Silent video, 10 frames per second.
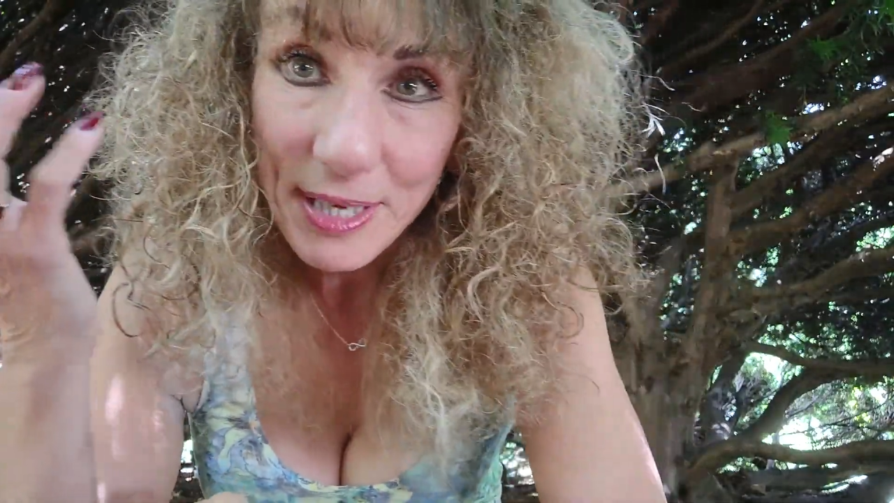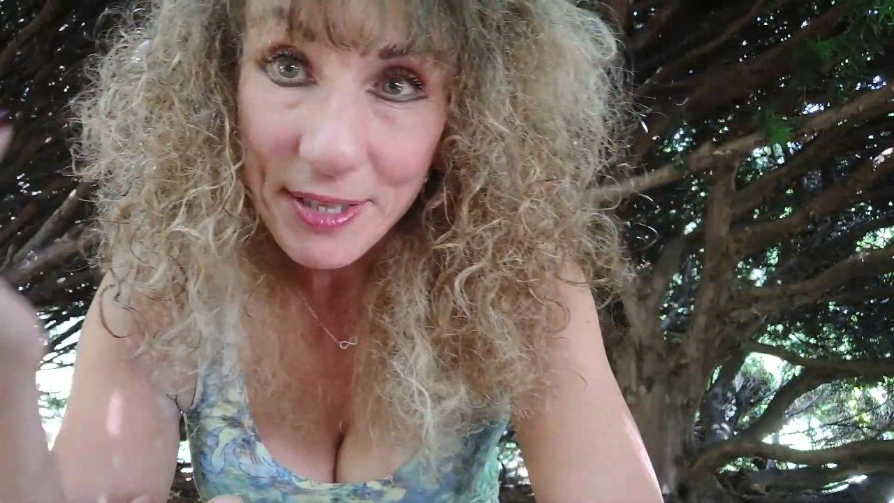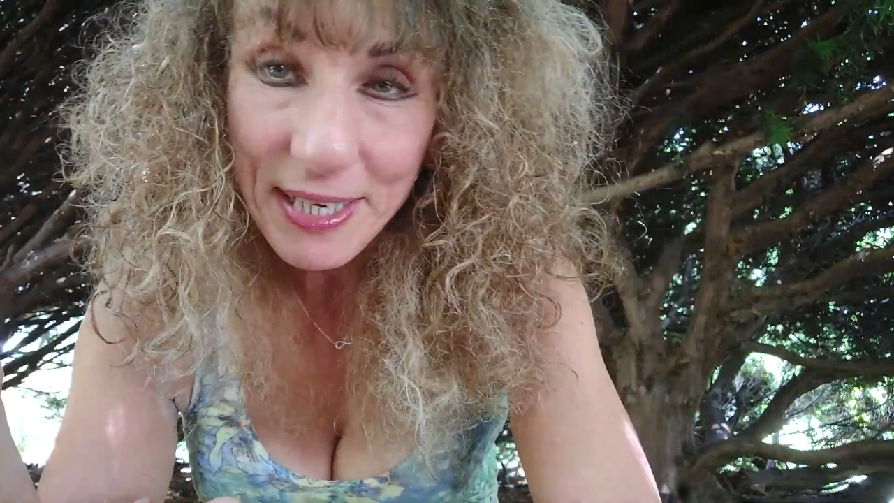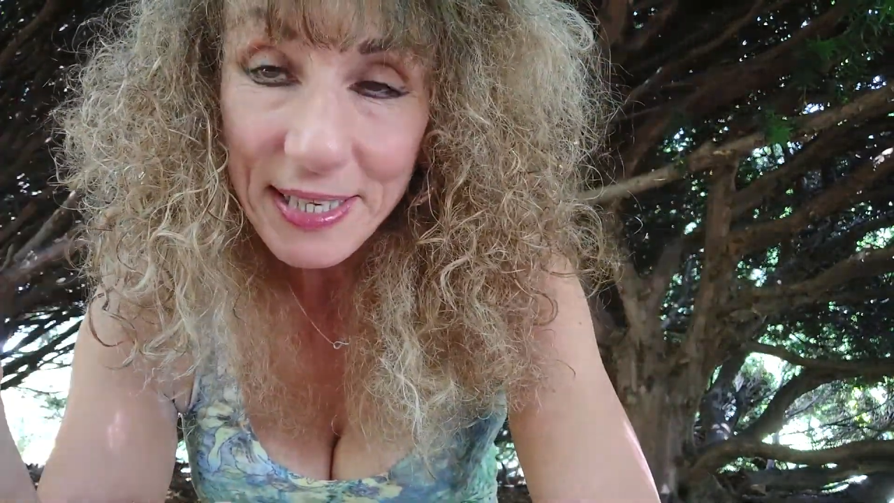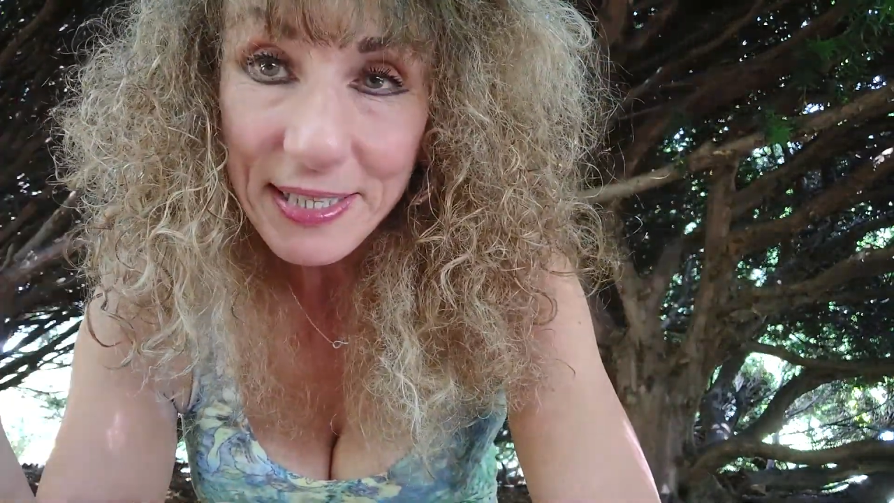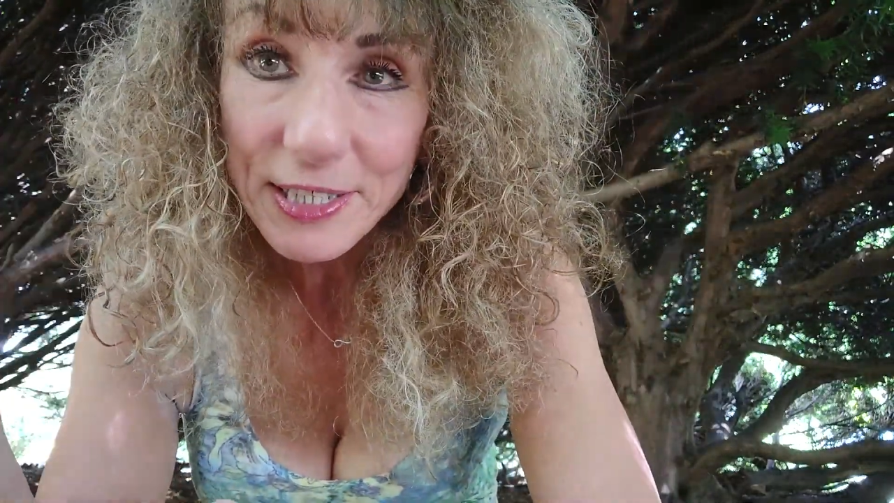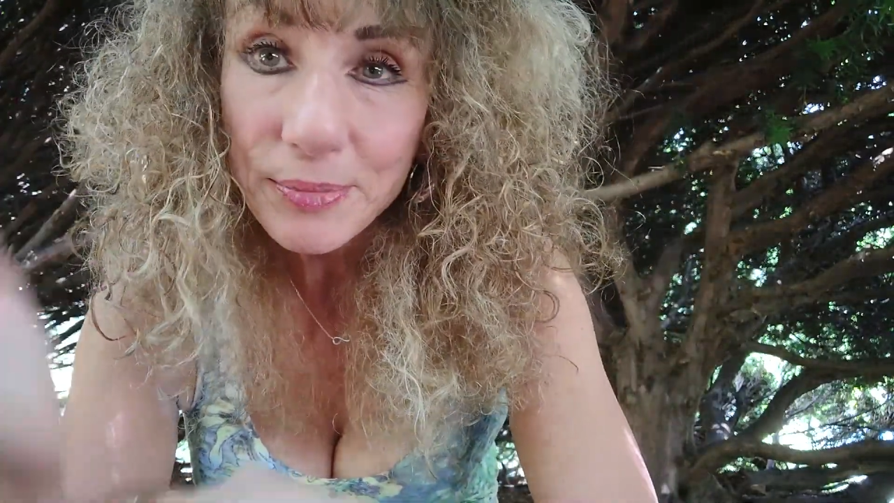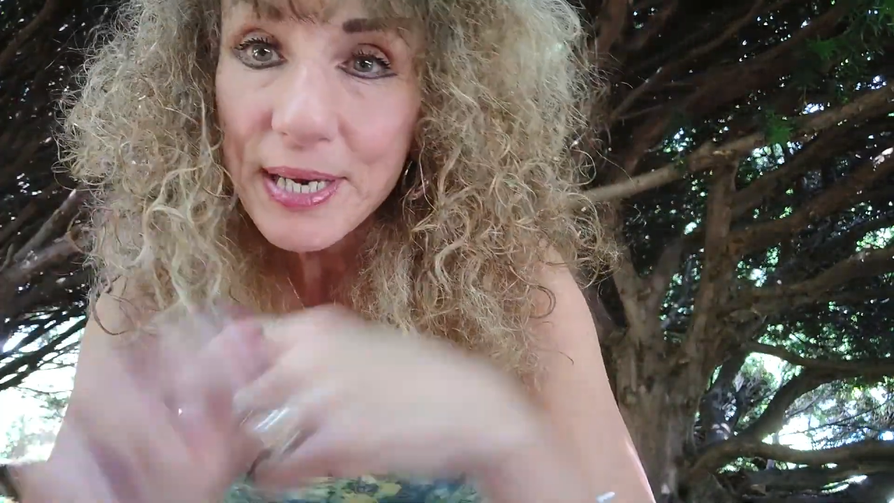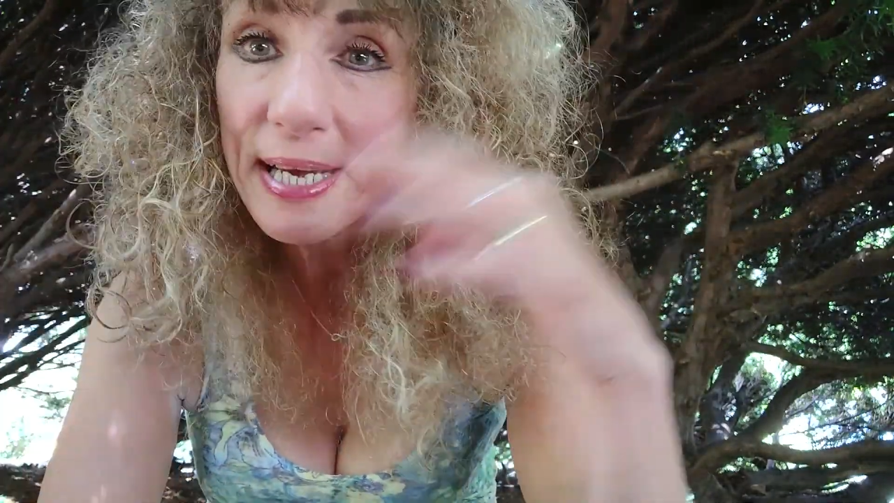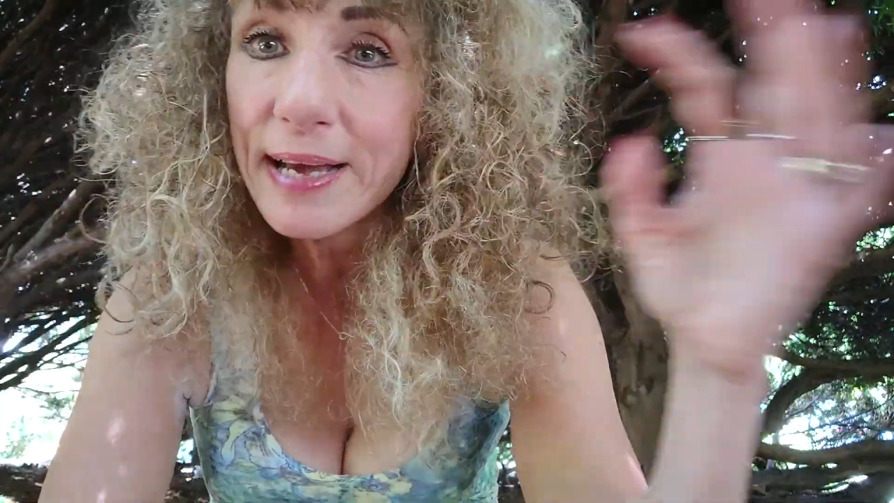me thinking this
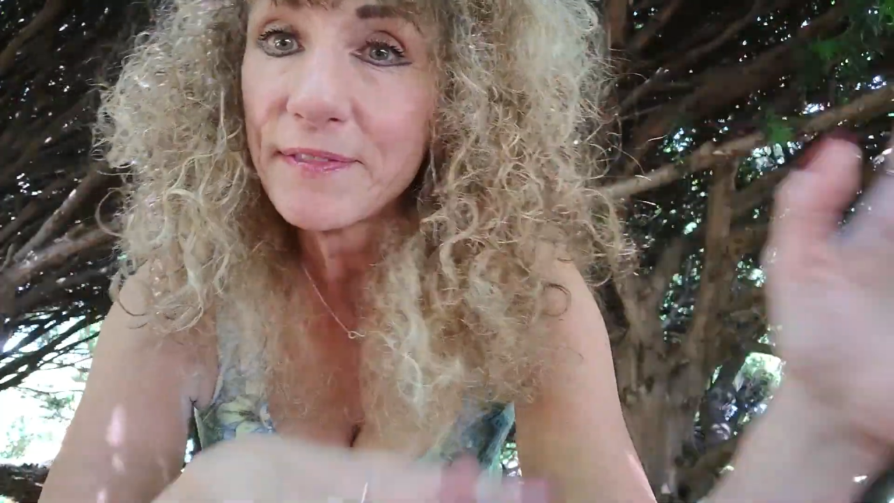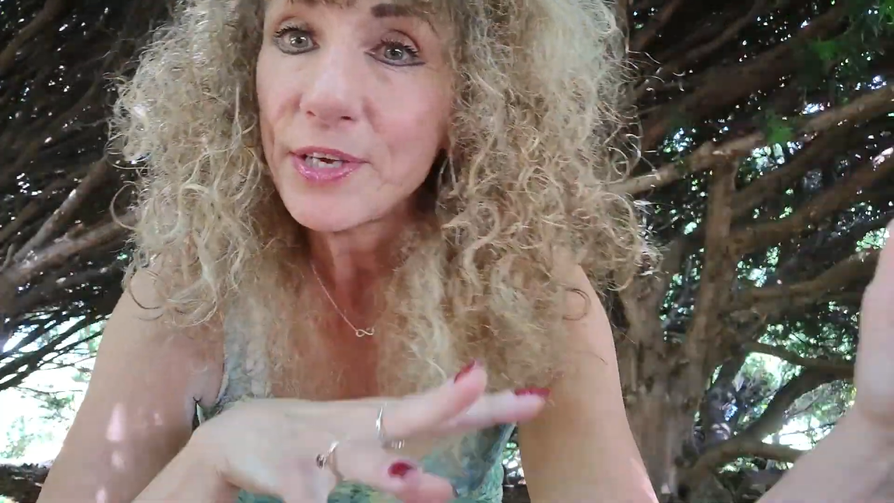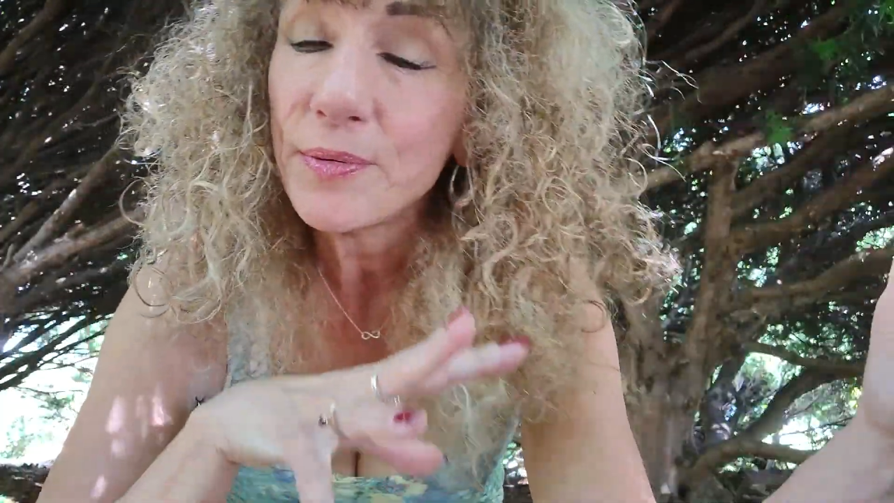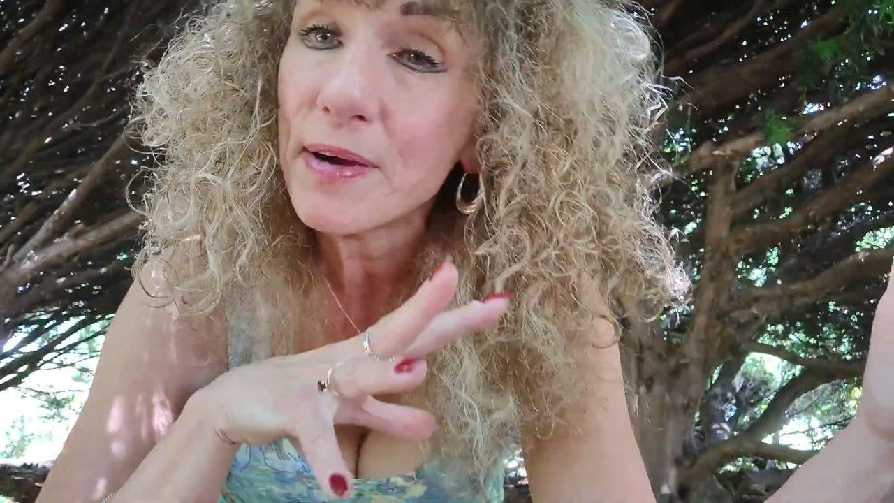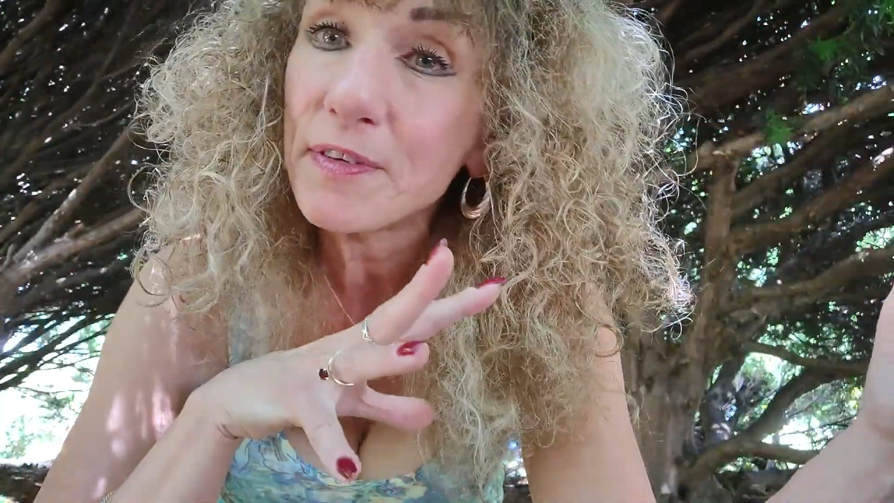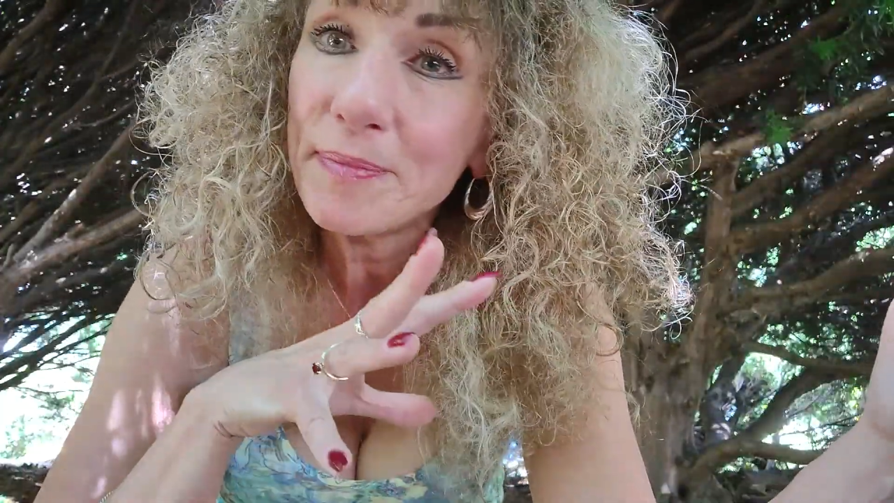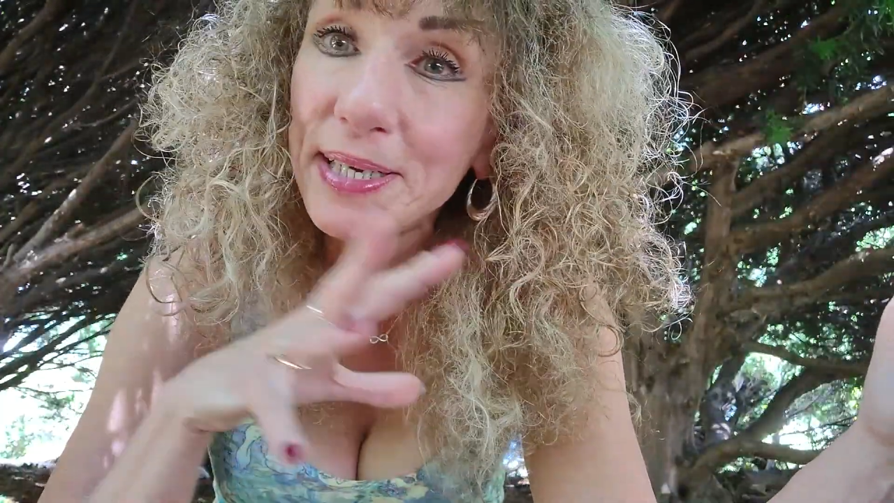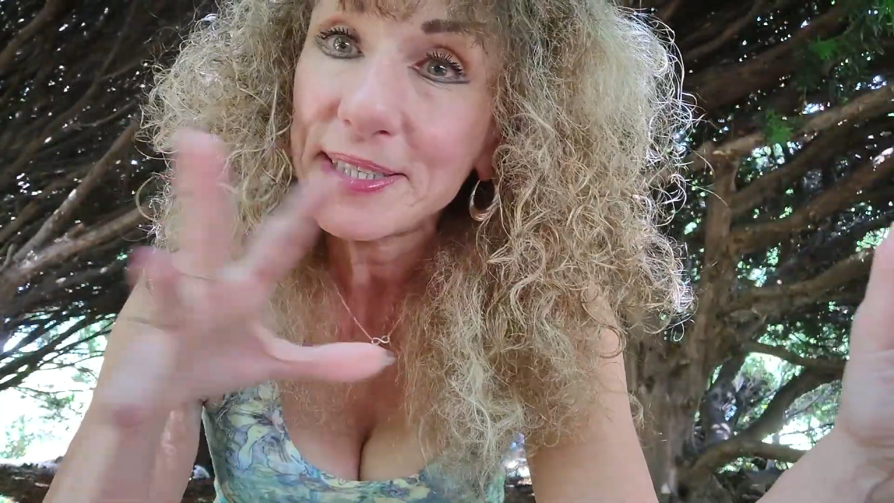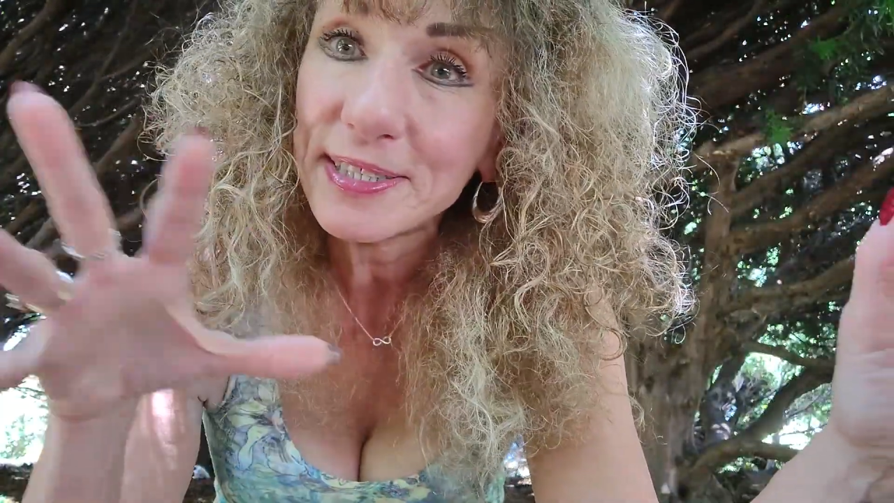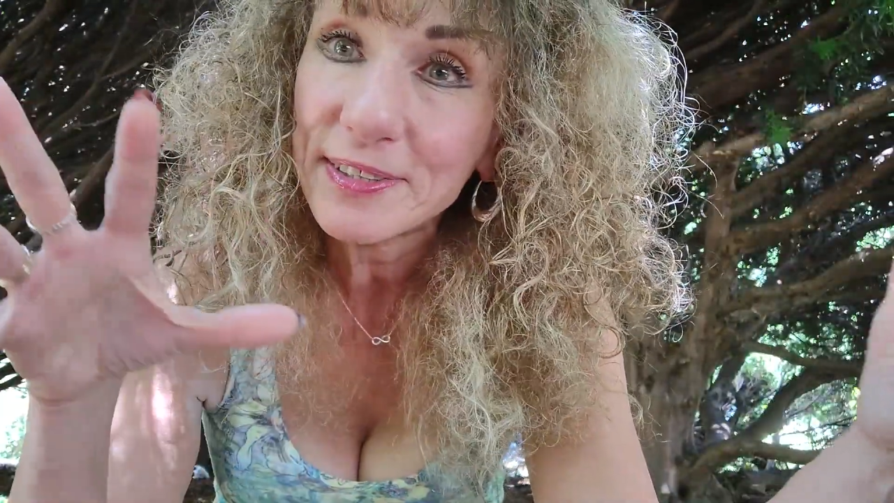way? Have you ever
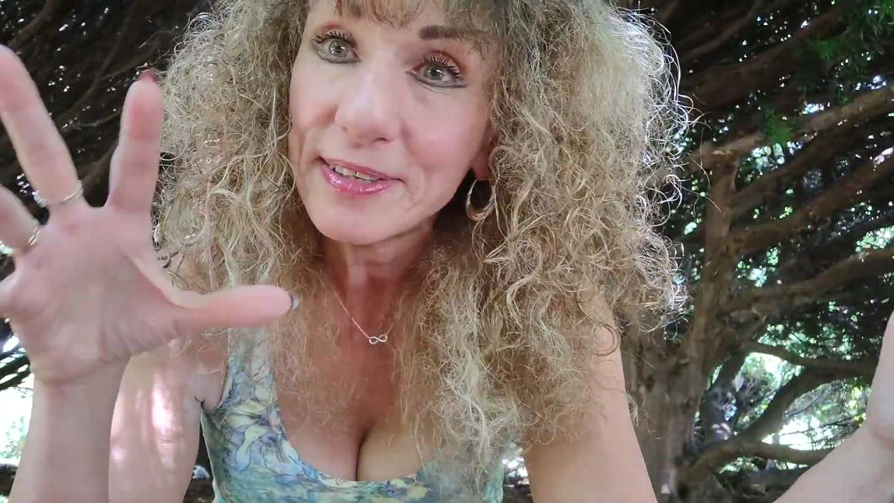been in